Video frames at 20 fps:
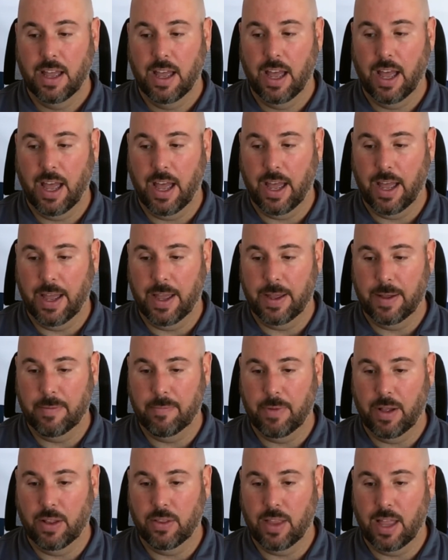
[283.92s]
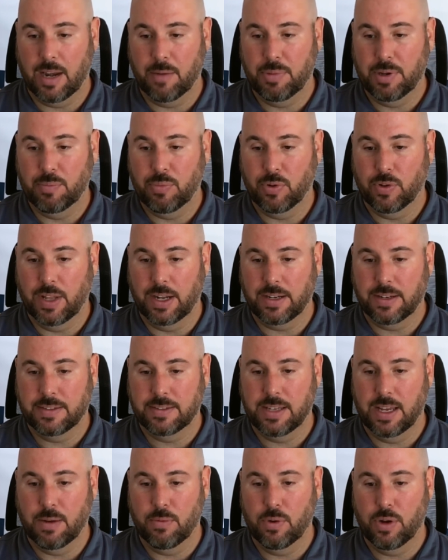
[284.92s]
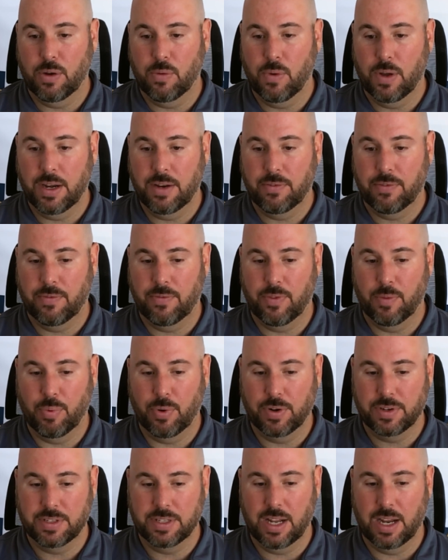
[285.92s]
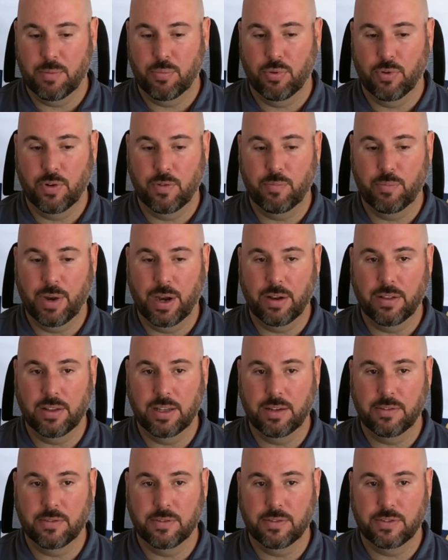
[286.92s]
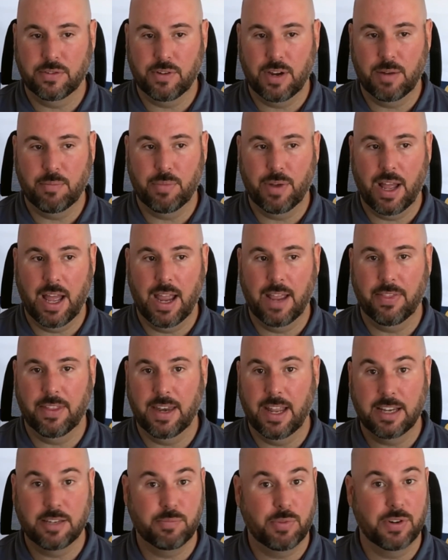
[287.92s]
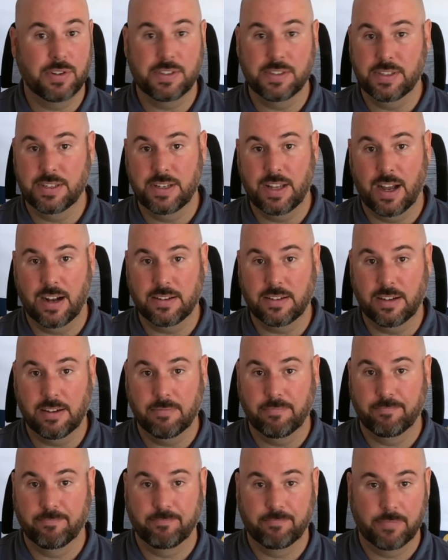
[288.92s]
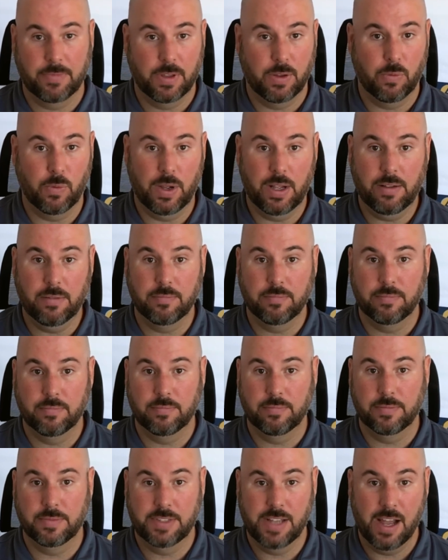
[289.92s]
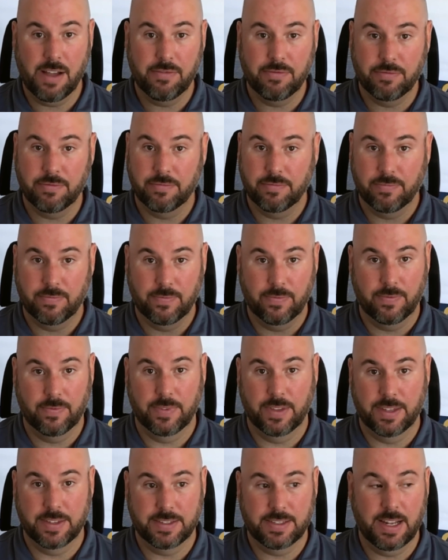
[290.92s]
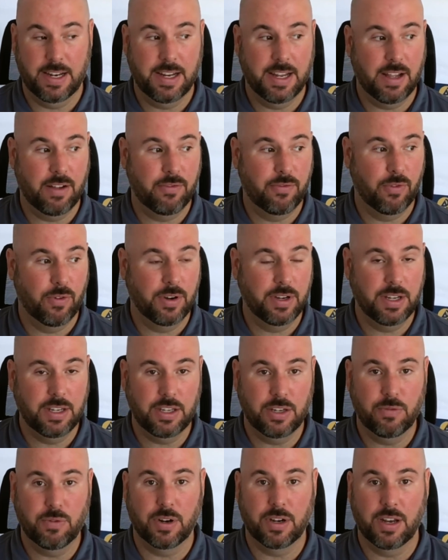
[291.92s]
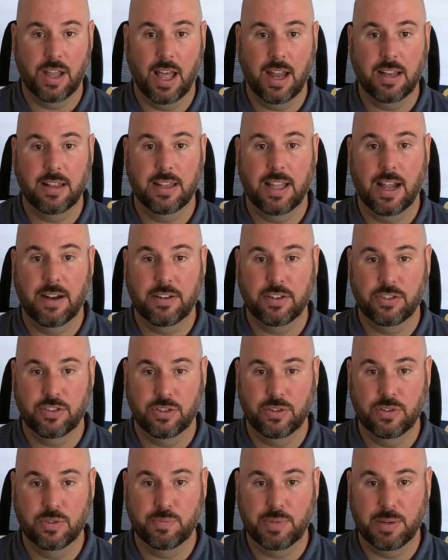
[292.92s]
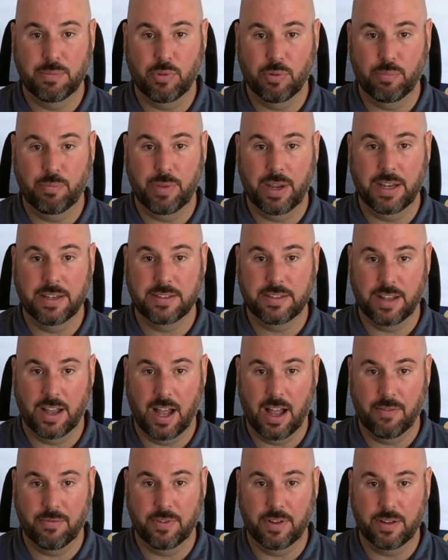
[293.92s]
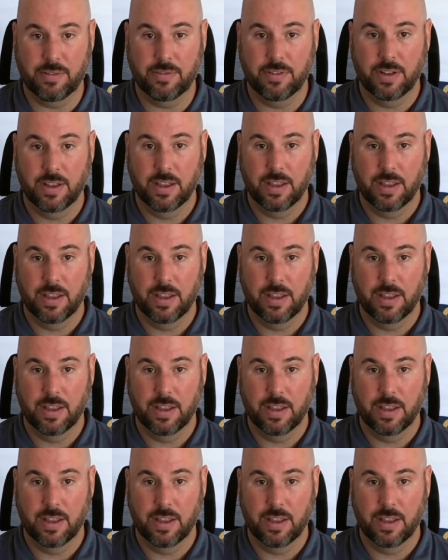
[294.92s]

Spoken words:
A lot of people like to say, well, what if the person I approved barely scraped by and the next person's a doctor? Well, tough. In the state of California, you are not allowed to choose people based off of